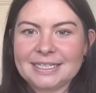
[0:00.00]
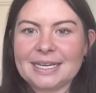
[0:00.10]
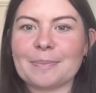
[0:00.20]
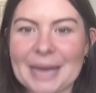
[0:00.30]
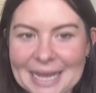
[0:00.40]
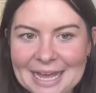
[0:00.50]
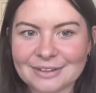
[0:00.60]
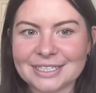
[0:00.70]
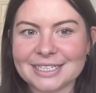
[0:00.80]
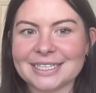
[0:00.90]
get back
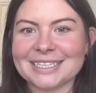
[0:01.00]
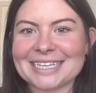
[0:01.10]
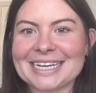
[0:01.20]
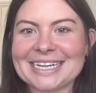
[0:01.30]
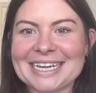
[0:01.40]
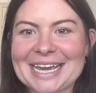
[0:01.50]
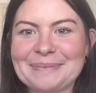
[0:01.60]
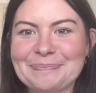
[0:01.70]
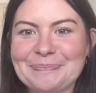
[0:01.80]
out into the dating game.